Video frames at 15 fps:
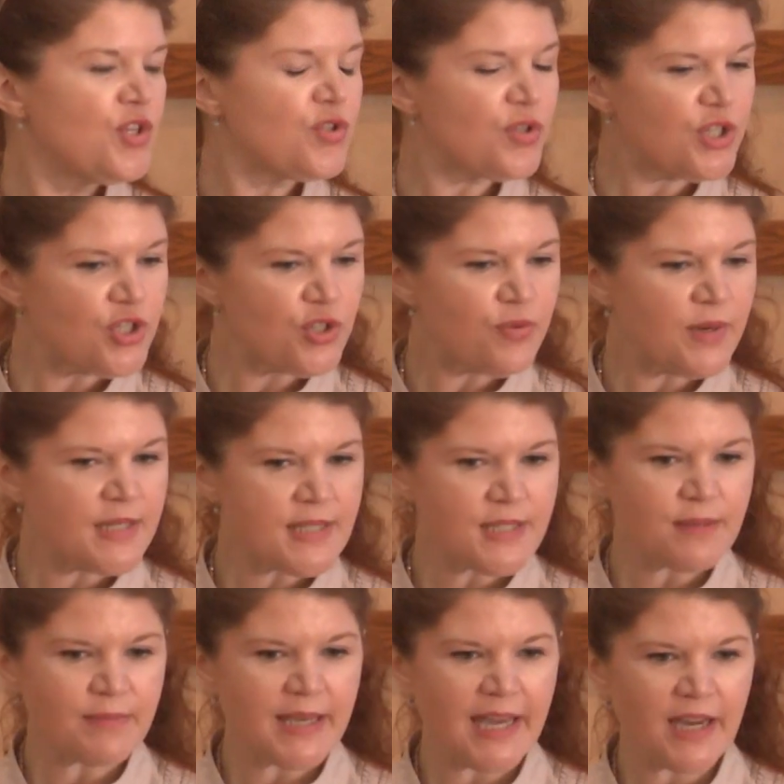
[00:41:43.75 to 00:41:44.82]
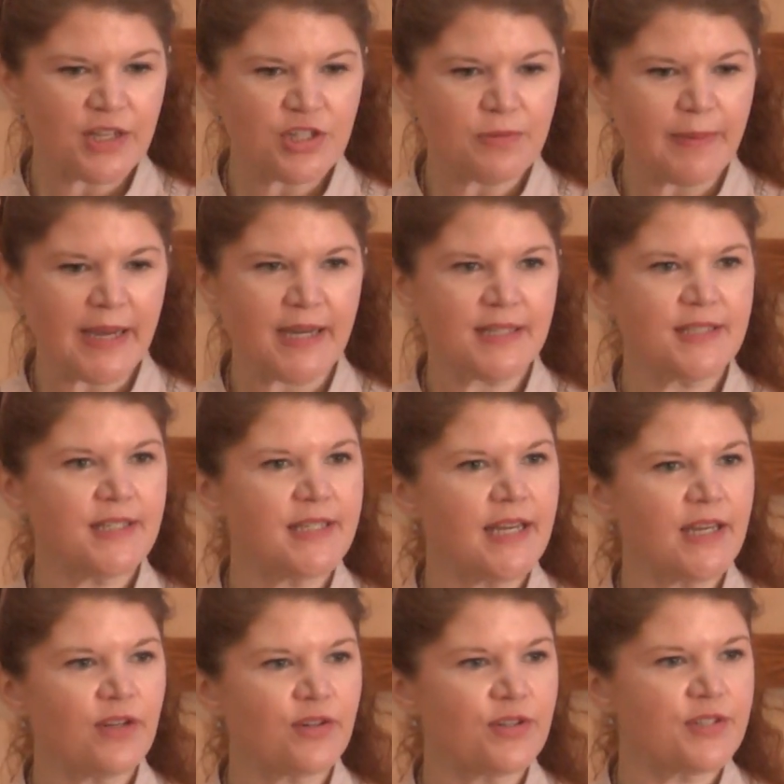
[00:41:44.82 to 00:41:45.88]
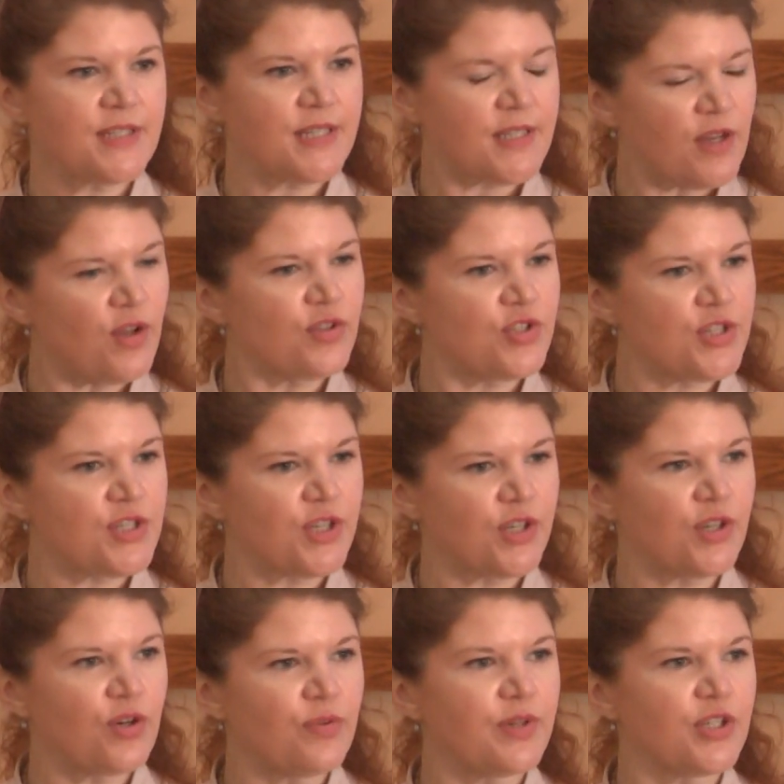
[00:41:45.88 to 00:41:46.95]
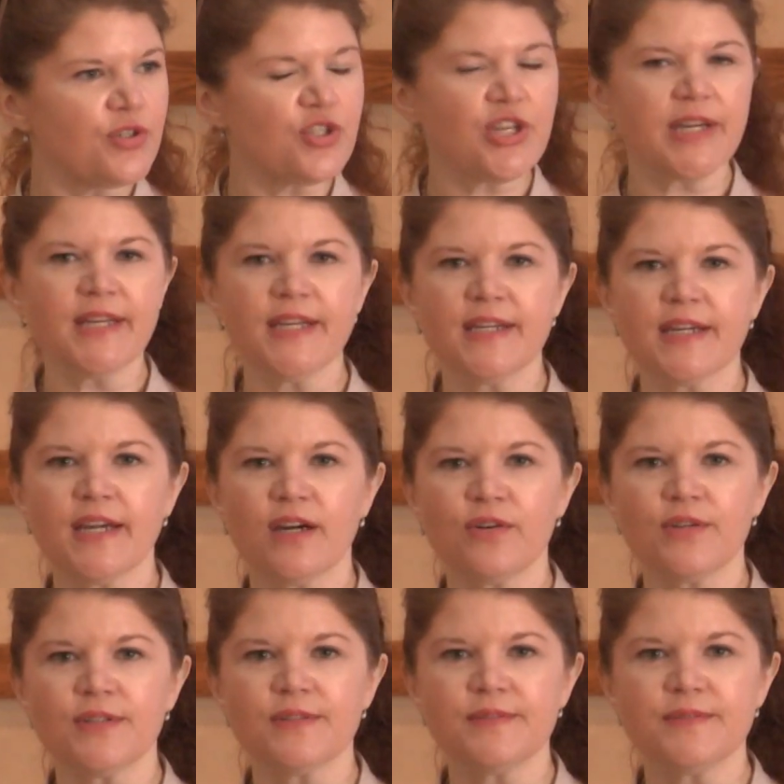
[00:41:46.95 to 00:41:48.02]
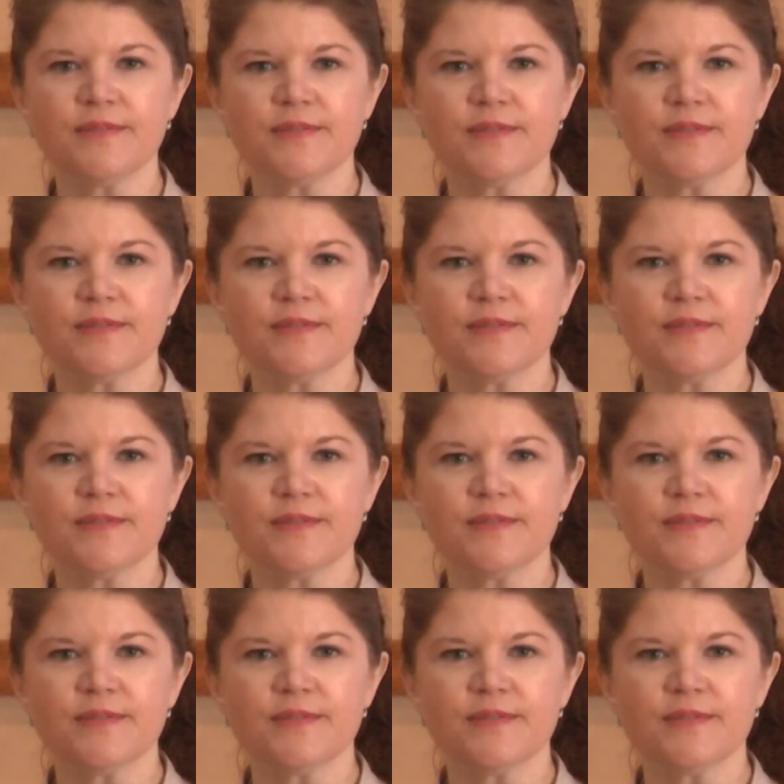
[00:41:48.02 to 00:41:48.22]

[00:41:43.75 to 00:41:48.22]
So did you want some cash back today, or is this all just going to go in your checking account?